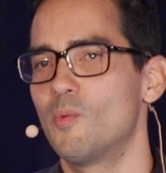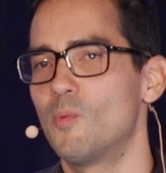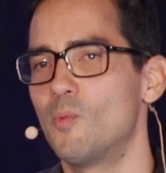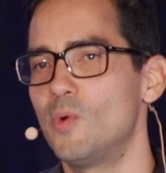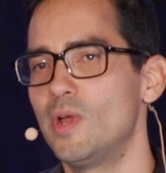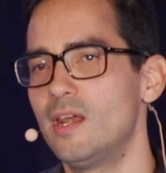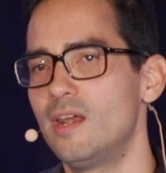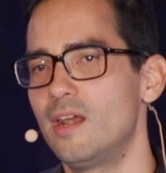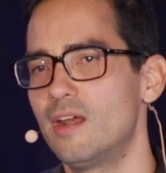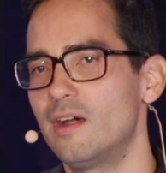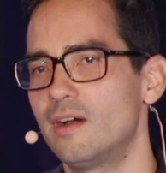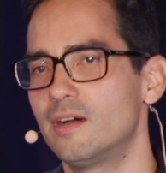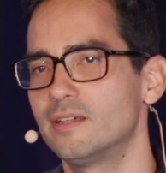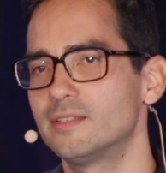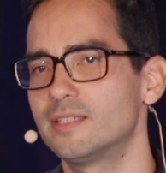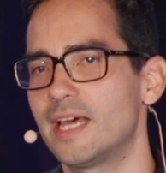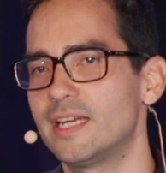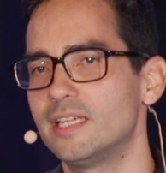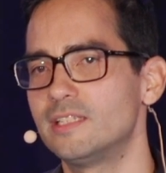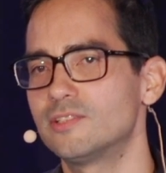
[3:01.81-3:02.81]
We
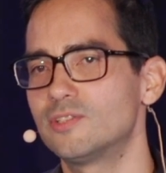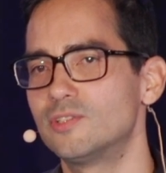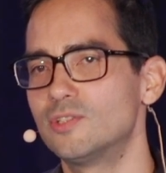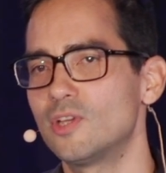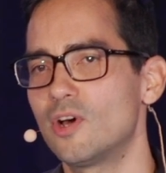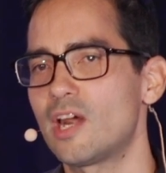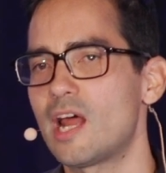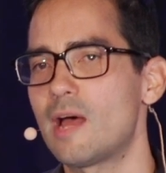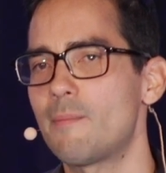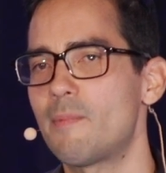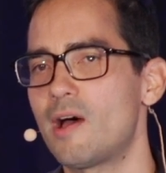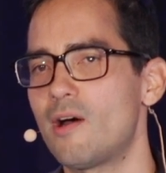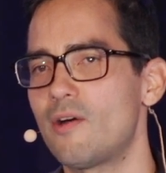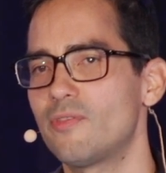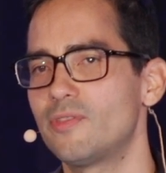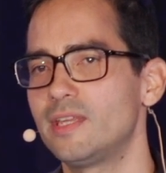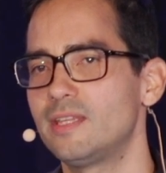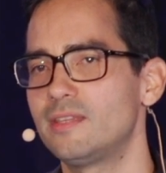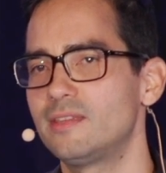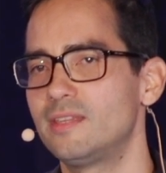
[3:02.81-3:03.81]
learned that it's not
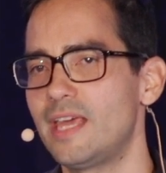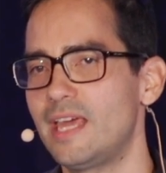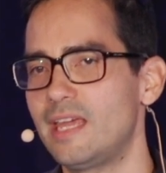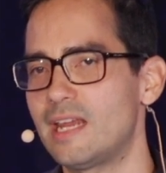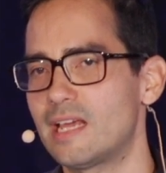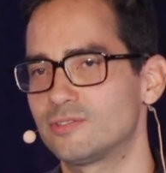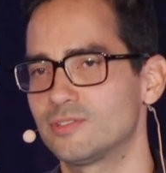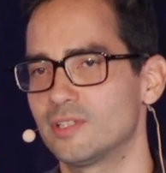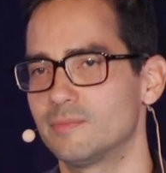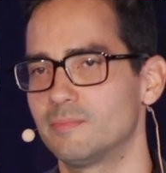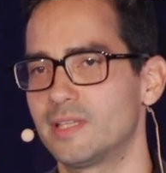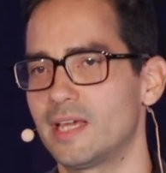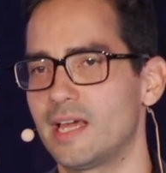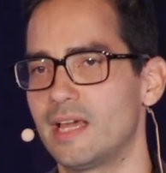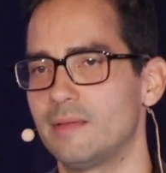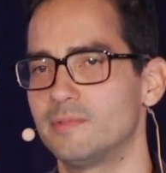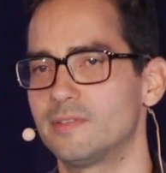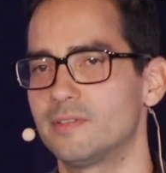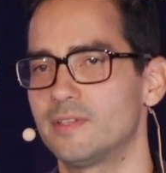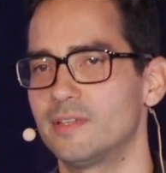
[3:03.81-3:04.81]
about the data
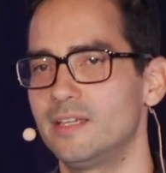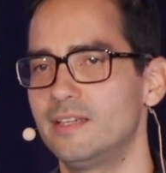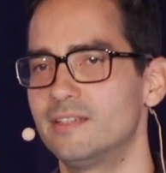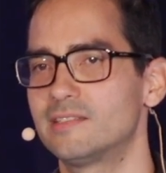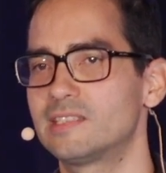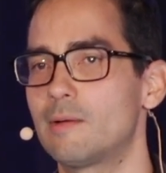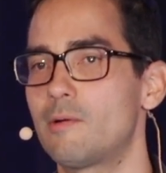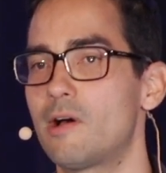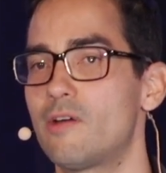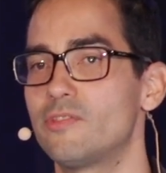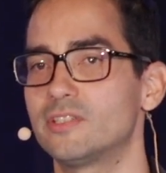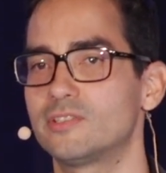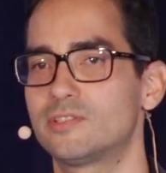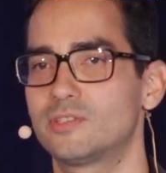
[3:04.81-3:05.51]
sometimes, it's about the